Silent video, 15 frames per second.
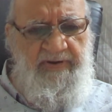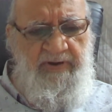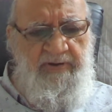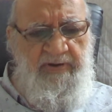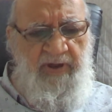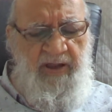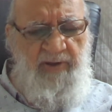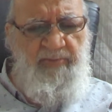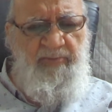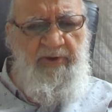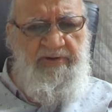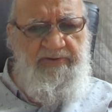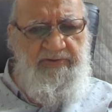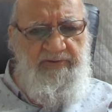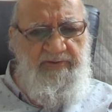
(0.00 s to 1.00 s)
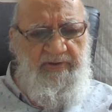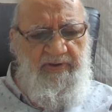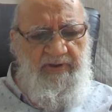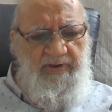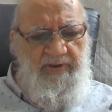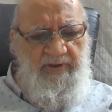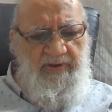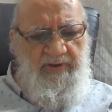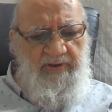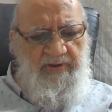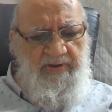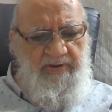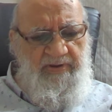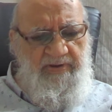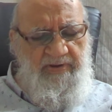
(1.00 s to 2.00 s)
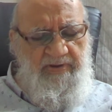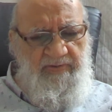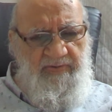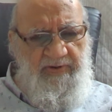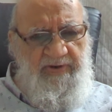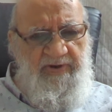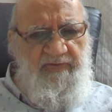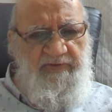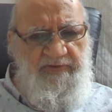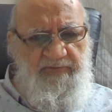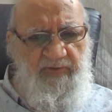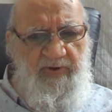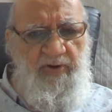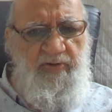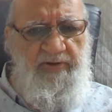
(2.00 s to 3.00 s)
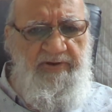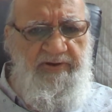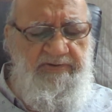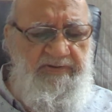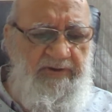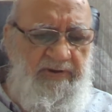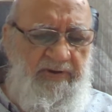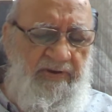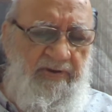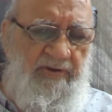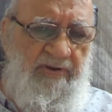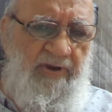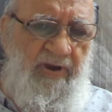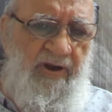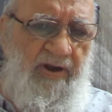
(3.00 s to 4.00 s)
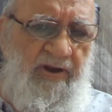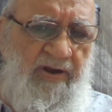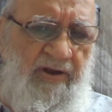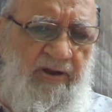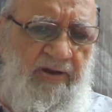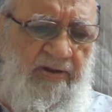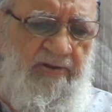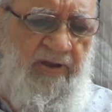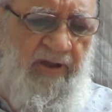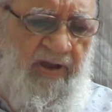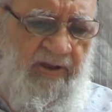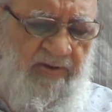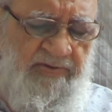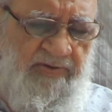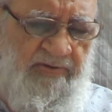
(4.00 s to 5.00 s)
and I am also one of his followers, and I have